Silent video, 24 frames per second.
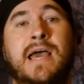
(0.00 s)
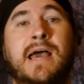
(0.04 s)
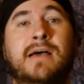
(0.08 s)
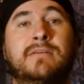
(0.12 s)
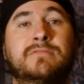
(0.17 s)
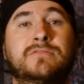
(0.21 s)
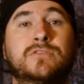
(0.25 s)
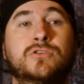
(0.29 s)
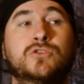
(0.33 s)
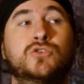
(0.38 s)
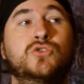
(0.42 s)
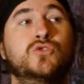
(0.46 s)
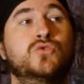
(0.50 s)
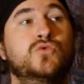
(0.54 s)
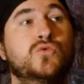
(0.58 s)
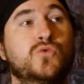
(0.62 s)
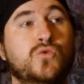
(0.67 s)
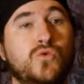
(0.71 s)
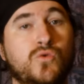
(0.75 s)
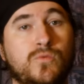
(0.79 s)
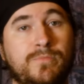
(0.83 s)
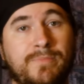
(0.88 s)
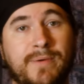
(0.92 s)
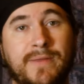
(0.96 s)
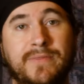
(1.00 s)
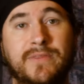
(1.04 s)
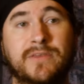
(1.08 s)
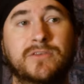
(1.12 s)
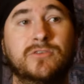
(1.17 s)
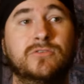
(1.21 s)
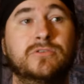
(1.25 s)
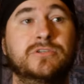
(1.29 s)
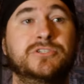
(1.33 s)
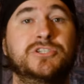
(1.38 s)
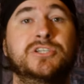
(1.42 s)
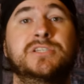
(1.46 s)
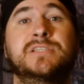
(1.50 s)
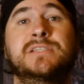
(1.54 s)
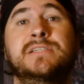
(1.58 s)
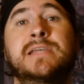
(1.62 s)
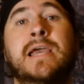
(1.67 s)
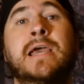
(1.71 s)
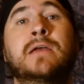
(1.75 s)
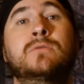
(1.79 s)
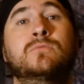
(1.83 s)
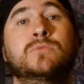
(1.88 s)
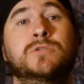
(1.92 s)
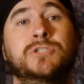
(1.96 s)
have the soup and the delicious
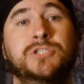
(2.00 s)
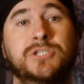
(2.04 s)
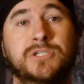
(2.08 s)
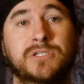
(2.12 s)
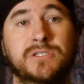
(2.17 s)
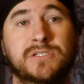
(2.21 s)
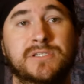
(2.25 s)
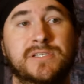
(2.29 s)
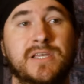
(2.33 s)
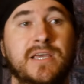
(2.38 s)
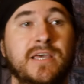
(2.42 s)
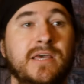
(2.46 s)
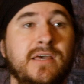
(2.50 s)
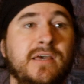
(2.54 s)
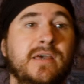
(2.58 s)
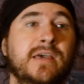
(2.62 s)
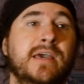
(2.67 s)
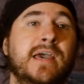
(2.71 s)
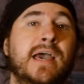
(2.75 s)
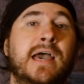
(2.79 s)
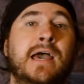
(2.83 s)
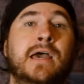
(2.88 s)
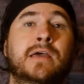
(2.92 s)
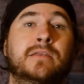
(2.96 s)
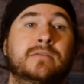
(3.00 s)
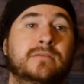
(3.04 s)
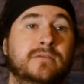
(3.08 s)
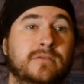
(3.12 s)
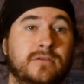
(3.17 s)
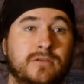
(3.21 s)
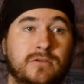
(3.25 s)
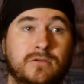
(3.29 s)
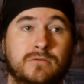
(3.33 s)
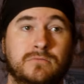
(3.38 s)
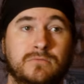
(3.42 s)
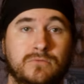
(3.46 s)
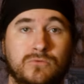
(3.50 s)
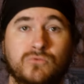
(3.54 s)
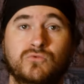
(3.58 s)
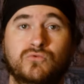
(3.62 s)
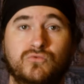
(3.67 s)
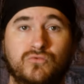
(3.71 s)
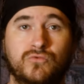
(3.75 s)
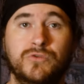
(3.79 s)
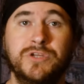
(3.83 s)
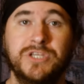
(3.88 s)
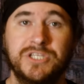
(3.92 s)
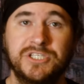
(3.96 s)
sandwiches at
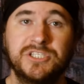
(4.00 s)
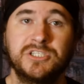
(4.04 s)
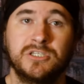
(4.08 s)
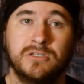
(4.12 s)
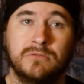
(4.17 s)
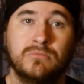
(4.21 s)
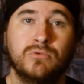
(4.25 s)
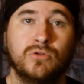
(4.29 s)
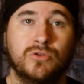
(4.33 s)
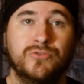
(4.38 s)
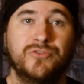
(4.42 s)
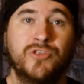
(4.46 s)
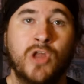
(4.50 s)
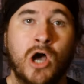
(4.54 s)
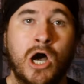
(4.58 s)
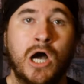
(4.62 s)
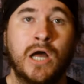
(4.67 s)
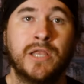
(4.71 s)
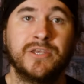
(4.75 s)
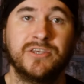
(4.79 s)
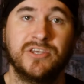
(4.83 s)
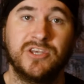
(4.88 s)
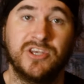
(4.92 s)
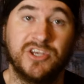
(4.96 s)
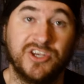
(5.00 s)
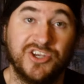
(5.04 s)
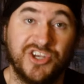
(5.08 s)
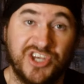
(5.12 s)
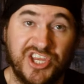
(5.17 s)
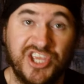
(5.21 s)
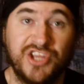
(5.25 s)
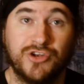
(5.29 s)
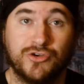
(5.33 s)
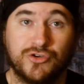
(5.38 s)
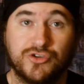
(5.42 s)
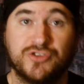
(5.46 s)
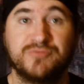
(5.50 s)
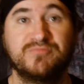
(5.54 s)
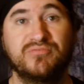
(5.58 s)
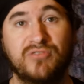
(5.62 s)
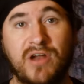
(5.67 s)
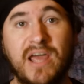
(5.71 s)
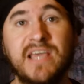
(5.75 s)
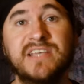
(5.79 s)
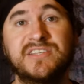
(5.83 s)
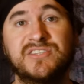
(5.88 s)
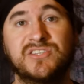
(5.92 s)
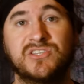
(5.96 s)
reasonable non-neaters
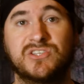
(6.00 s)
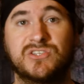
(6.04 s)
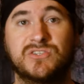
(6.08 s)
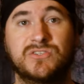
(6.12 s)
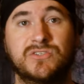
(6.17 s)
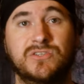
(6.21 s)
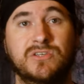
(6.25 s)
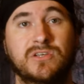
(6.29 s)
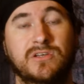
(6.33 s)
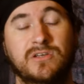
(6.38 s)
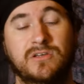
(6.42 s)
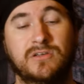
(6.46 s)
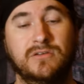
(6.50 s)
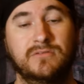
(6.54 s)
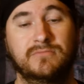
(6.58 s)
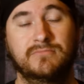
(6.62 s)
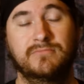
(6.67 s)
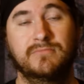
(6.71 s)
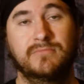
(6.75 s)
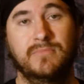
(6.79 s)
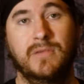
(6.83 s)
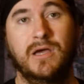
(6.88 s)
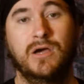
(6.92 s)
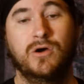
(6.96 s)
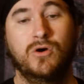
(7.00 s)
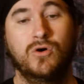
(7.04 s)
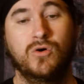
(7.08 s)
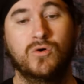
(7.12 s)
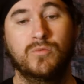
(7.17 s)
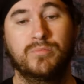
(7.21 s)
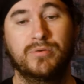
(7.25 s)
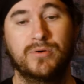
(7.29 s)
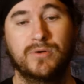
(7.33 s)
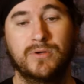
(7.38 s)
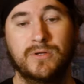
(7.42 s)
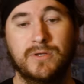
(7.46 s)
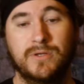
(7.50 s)
prices. I hope.